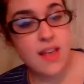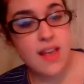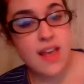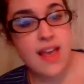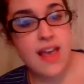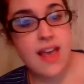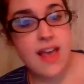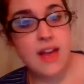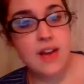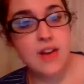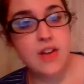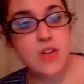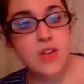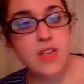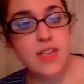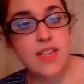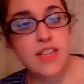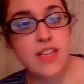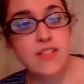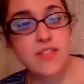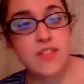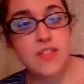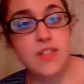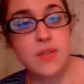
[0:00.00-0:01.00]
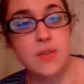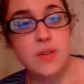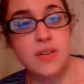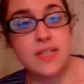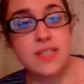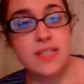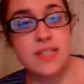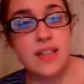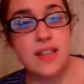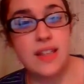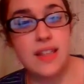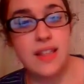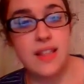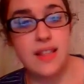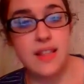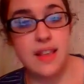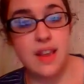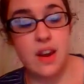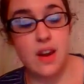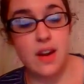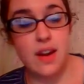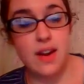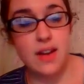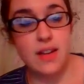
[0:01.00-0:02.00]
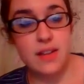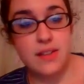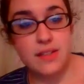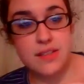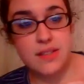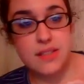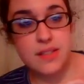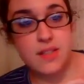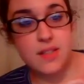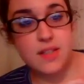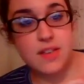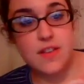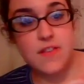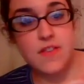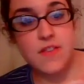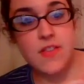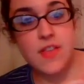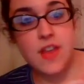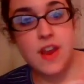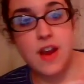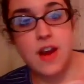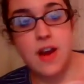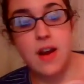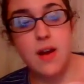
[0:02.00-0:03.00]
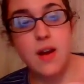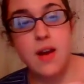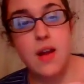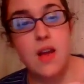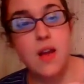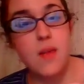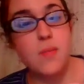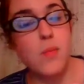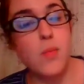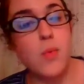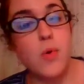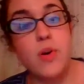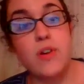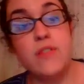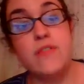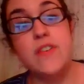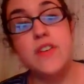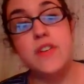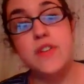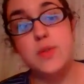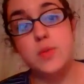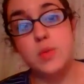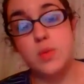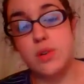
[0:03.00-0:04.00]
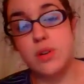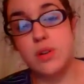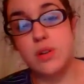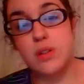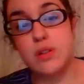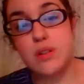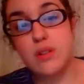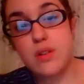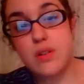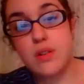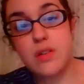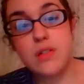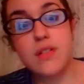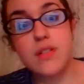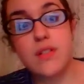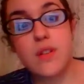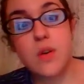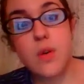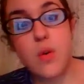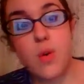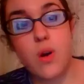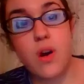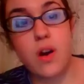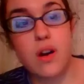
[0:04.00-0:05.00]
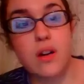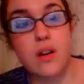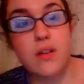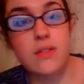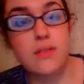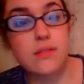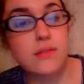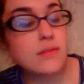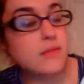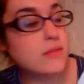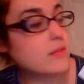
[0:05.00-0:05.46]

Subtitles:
and you can give students the lyrics if they're more visual or